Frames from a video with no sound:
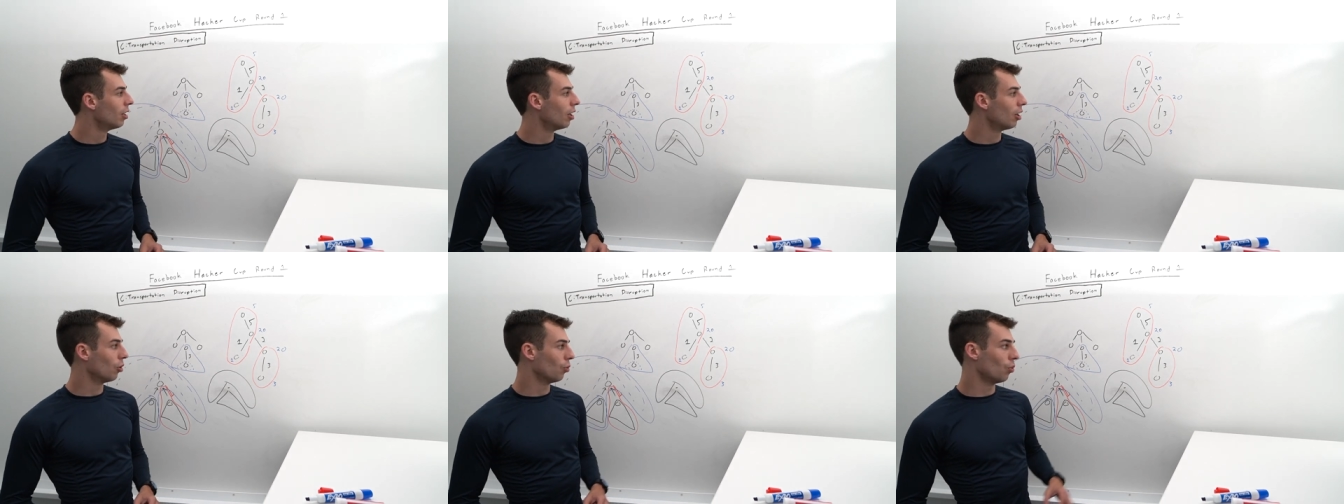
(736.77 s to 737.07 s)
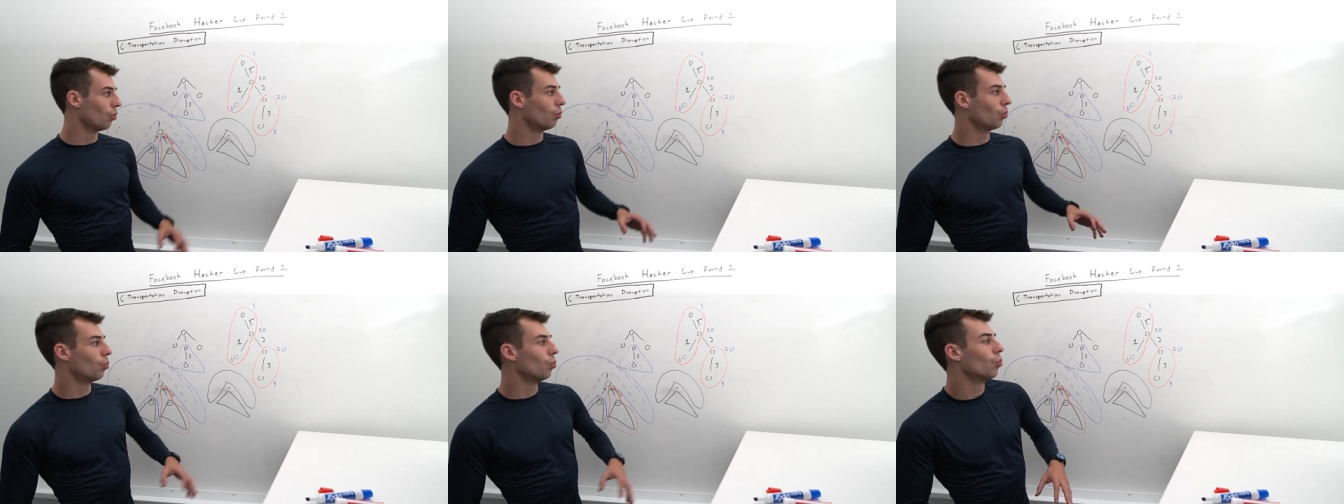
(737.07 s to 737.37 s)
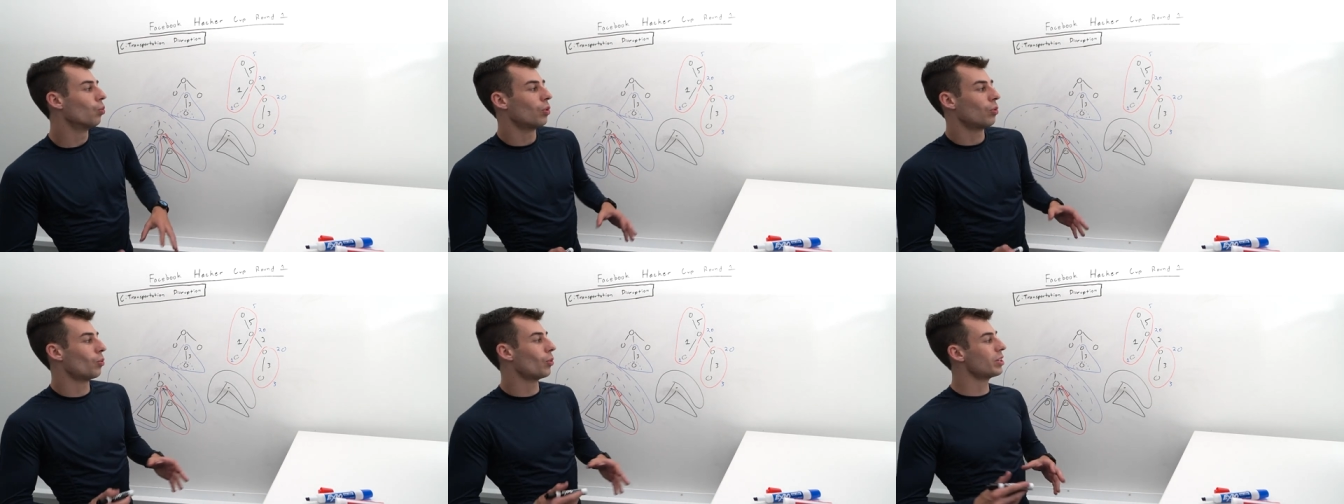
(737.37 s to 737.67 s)
Uh,
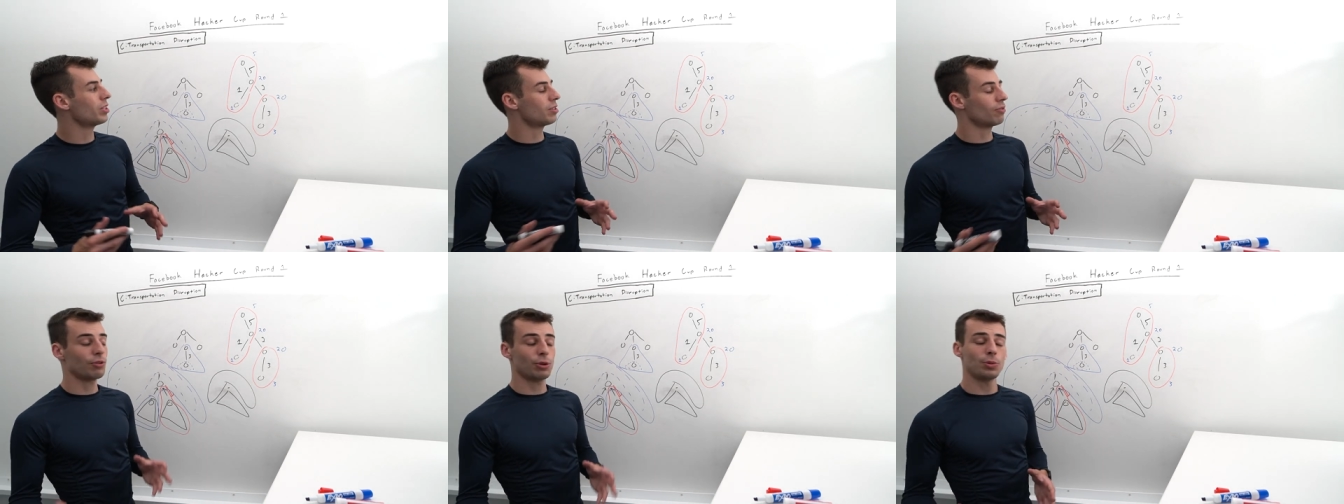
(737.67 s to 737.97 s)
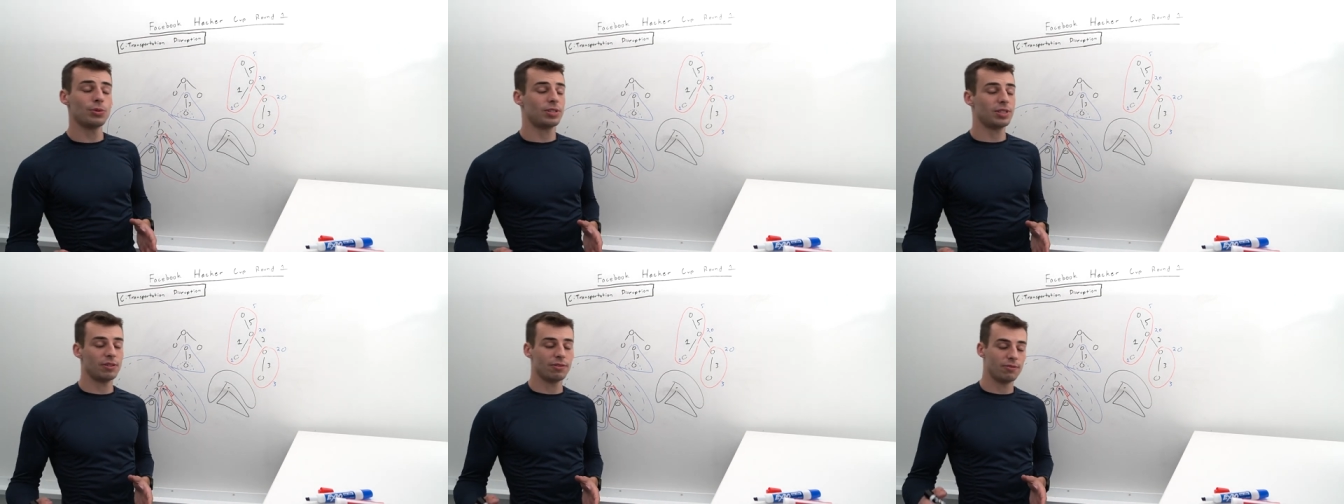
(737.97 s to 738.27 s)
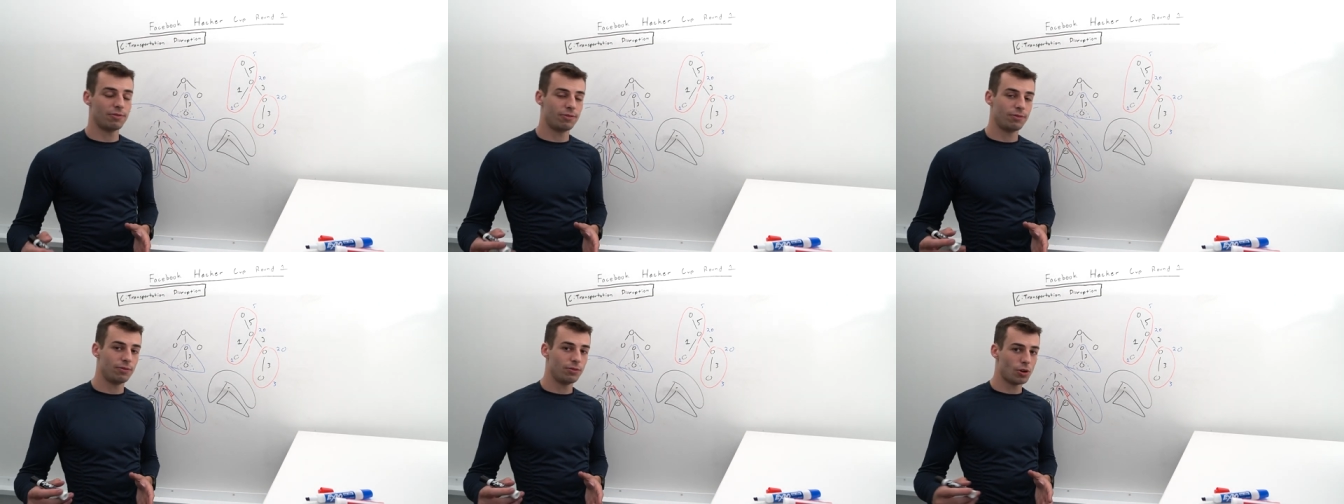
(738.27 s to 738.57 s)
what is the frequency
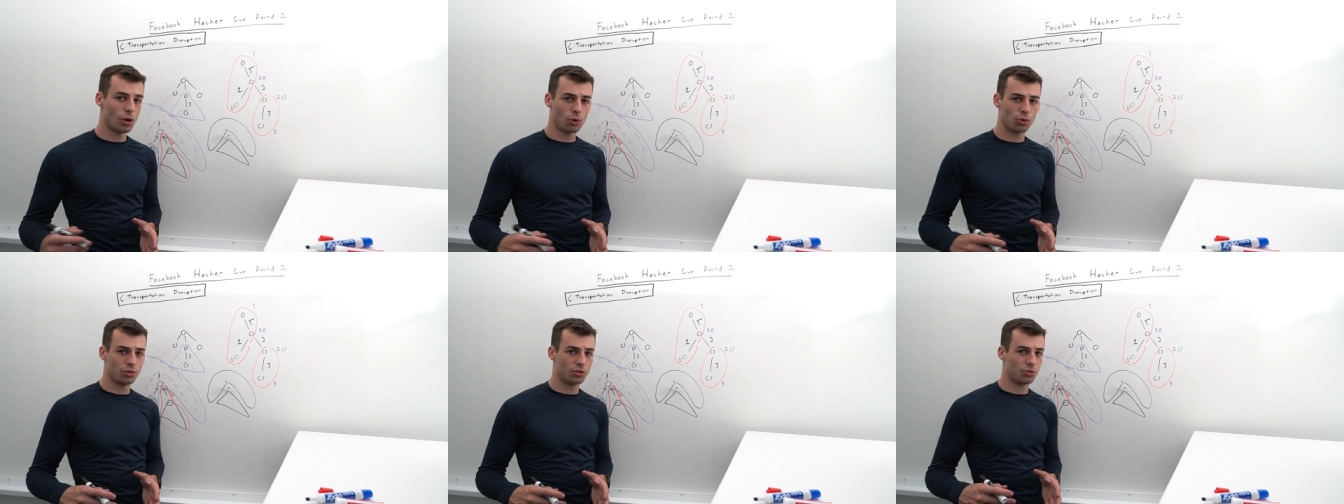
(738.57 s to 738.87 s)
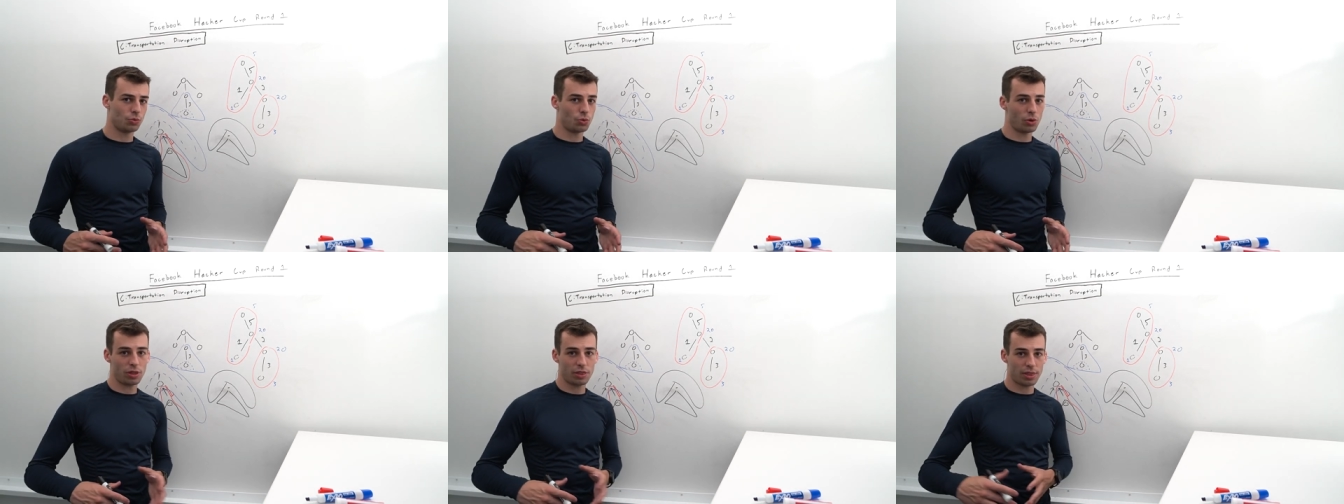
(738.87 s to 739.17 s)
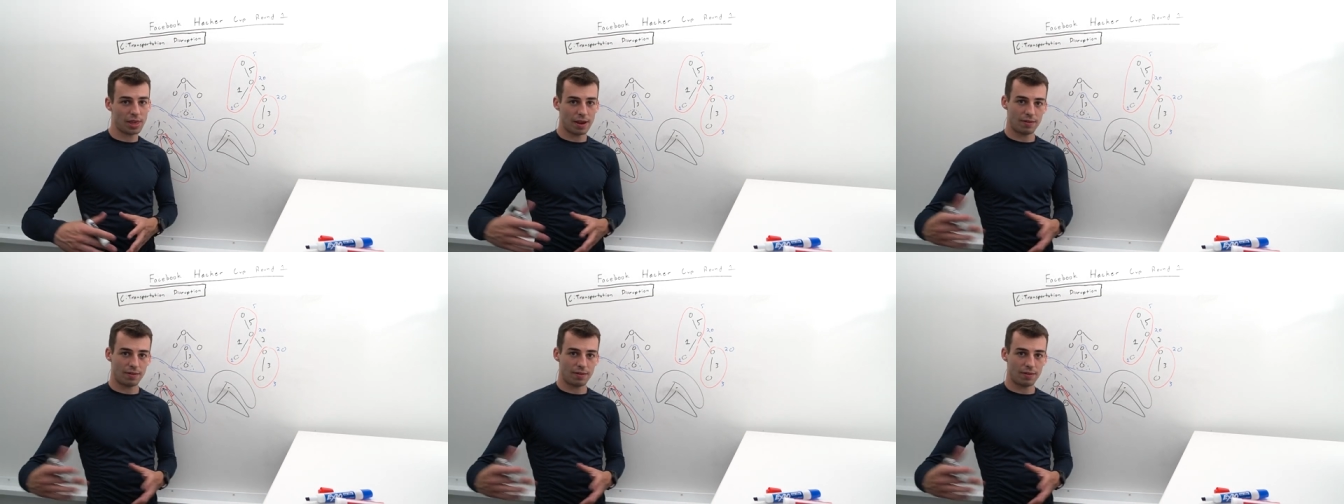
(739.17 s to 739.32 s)
of nodes with